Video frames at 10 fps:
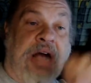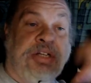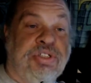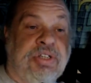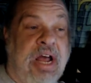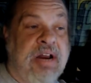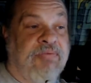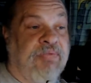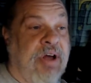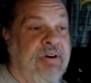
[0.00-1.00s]
just kind of
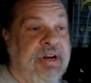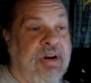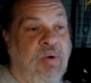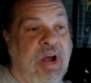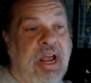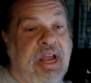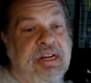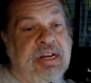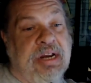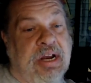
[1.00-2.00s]
floated away,
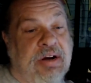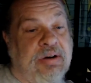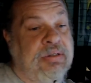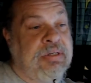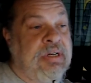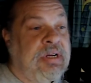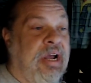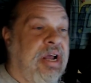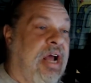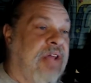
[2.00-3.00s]
you know,
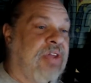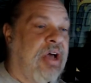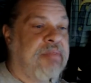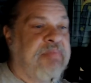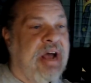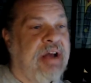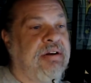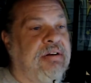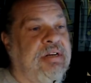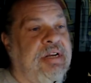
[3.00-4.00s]
and I thought about
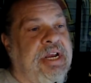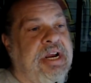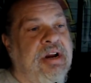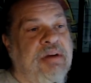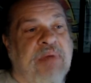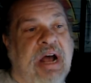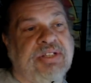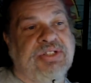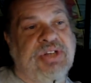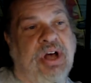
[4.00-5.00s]
hearing my
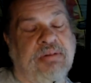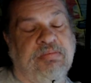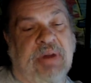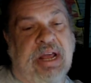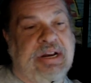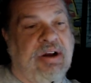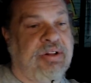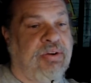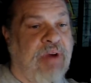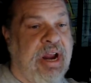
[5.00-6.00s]
song played
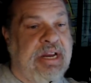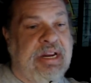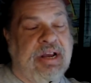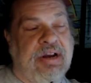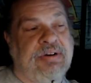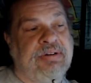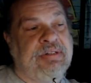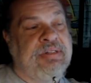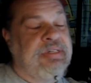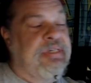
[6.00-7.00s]
on the radio
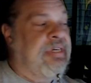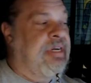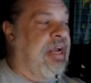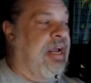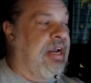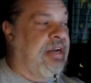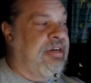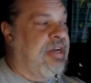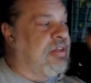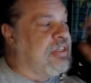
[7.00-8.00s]
and,
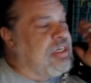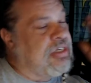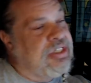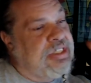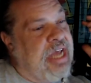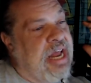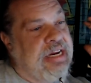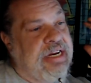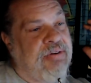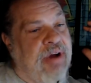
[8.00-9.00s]
you know, this little
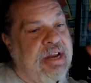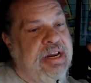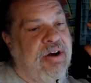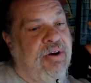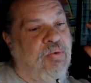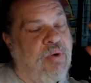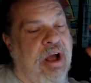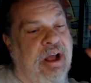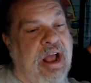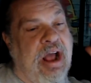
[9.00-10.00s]
stacky radio,
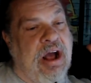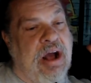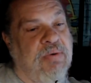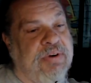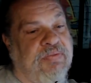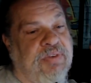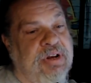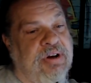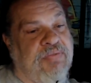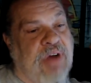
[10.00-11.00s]
how I would
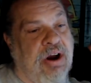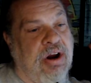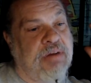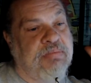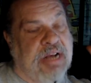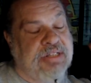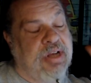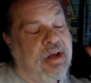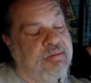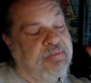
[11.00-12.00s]
feel if I heard my
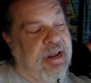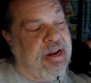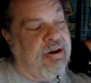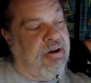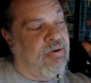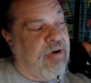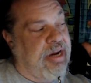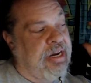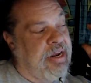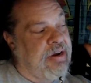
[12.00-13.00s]
song playing on a
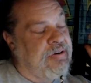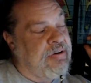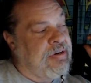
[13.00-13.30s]
radio.